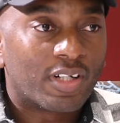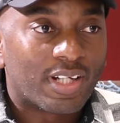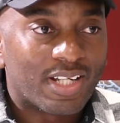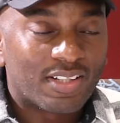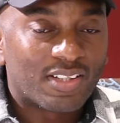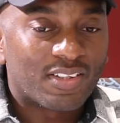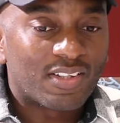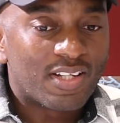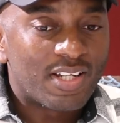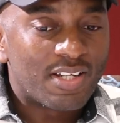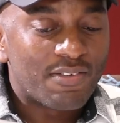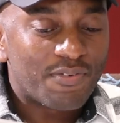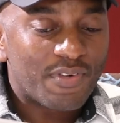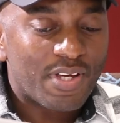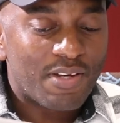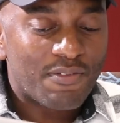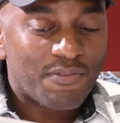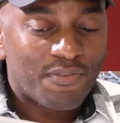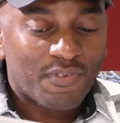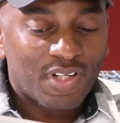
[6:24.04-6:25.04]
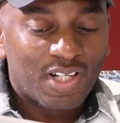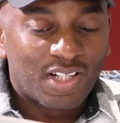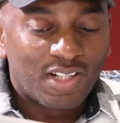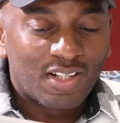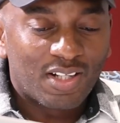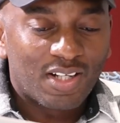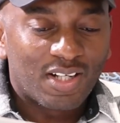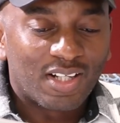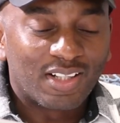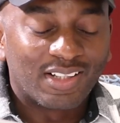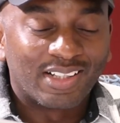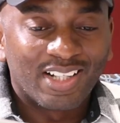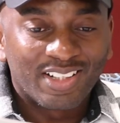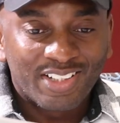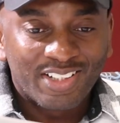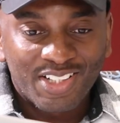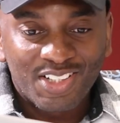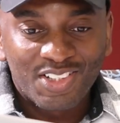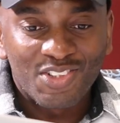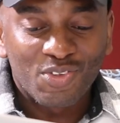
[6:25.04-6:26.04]
Okay, if a
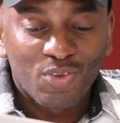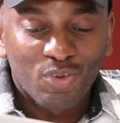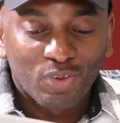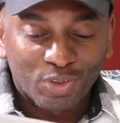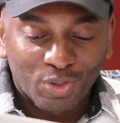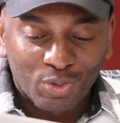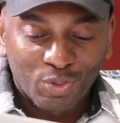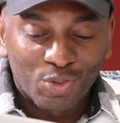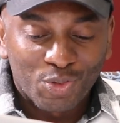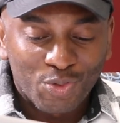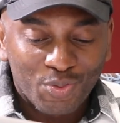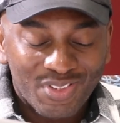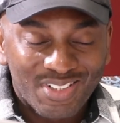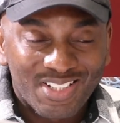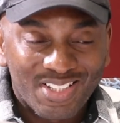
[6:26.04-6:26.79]
Ghanaian is called Kojo,